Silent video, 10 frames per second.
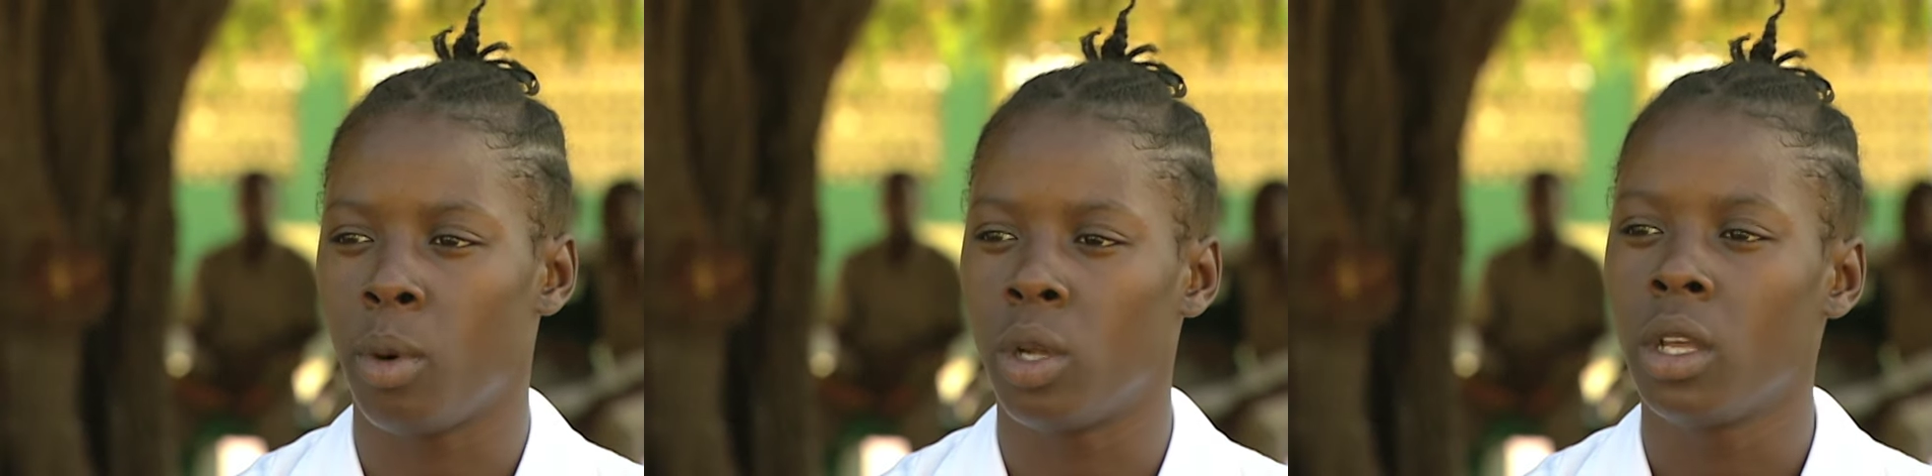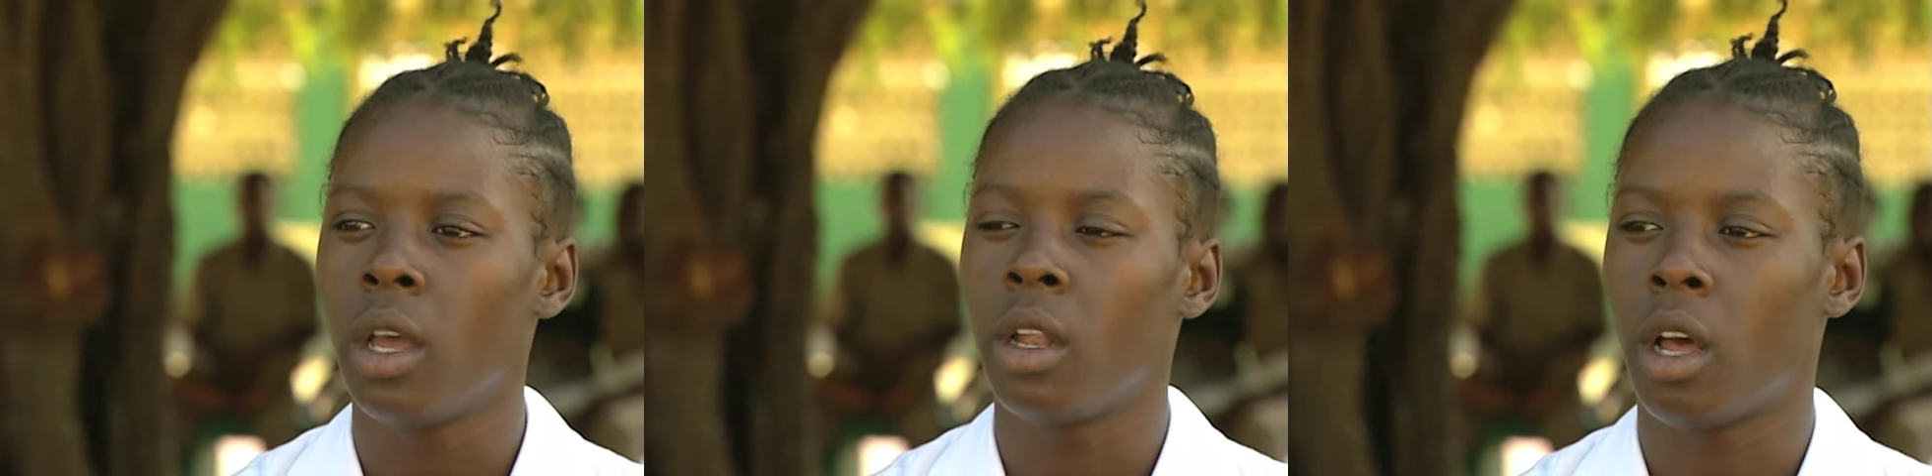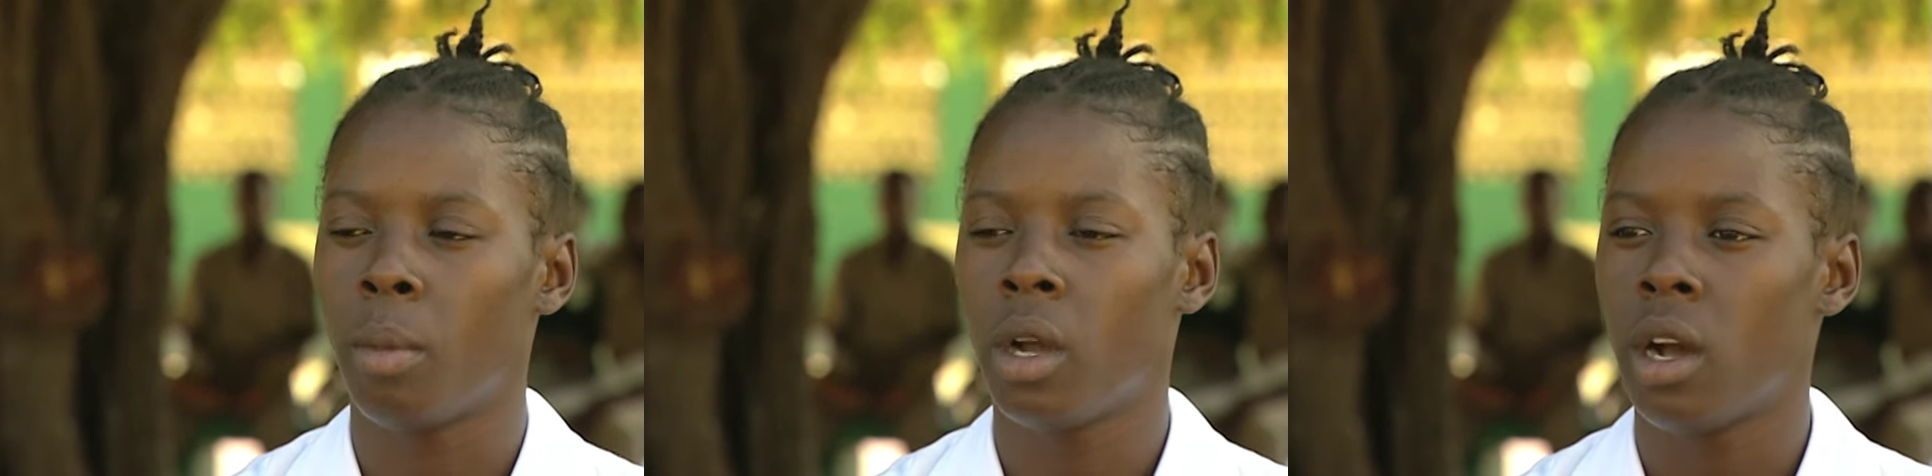but
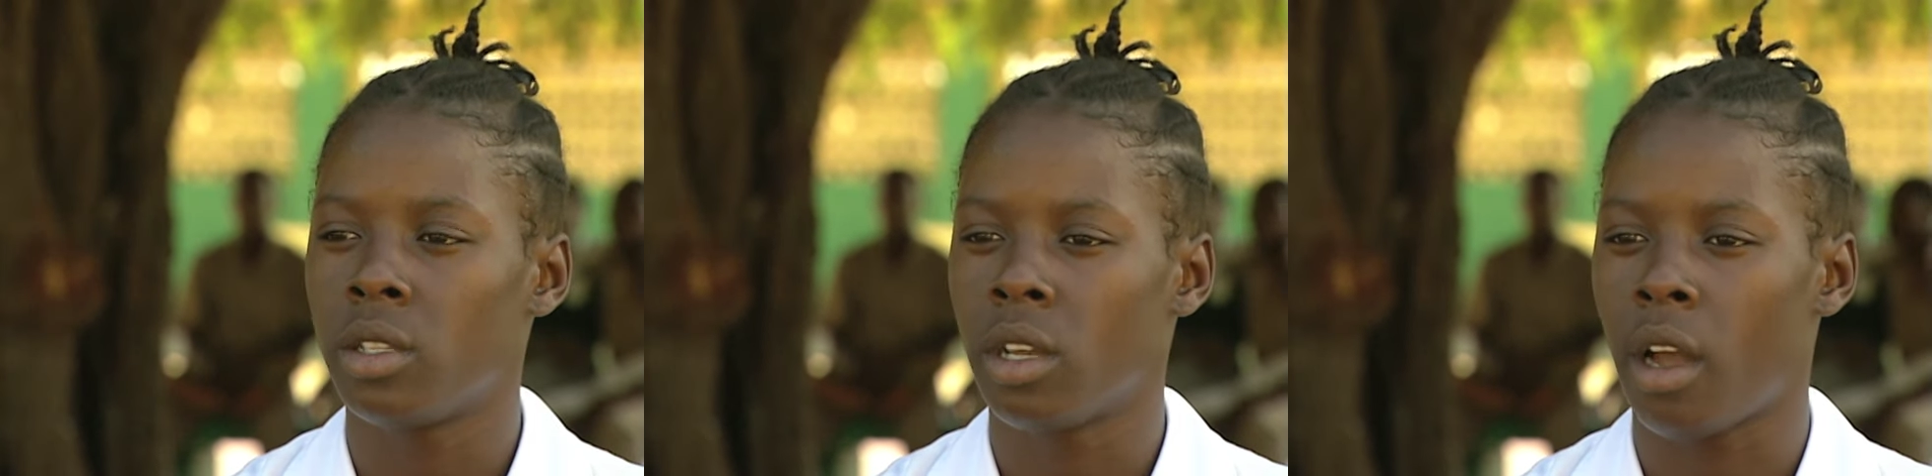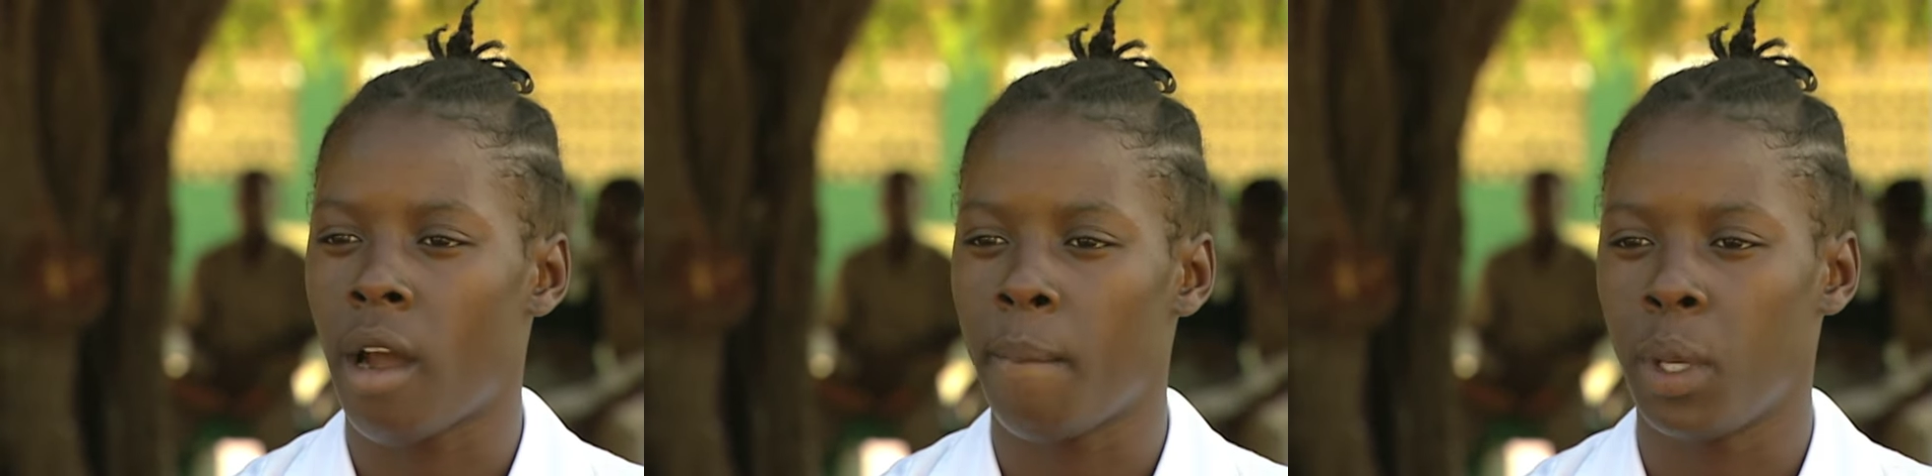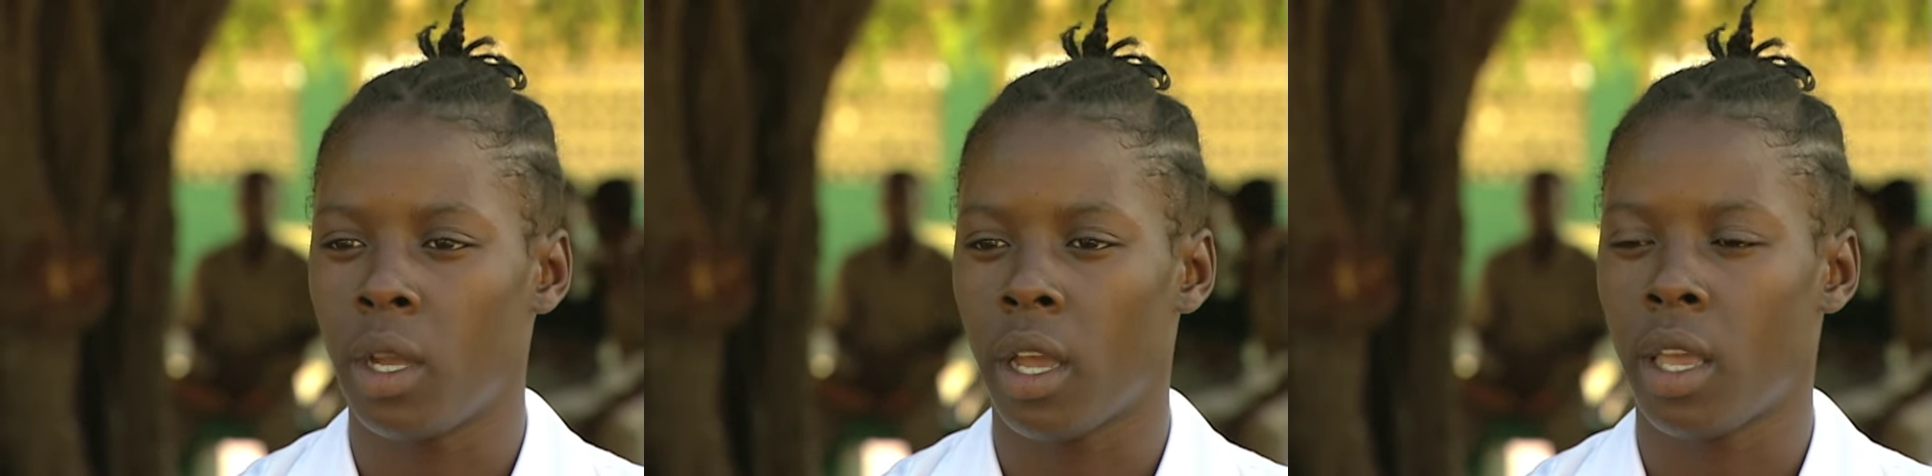not because they are bigger.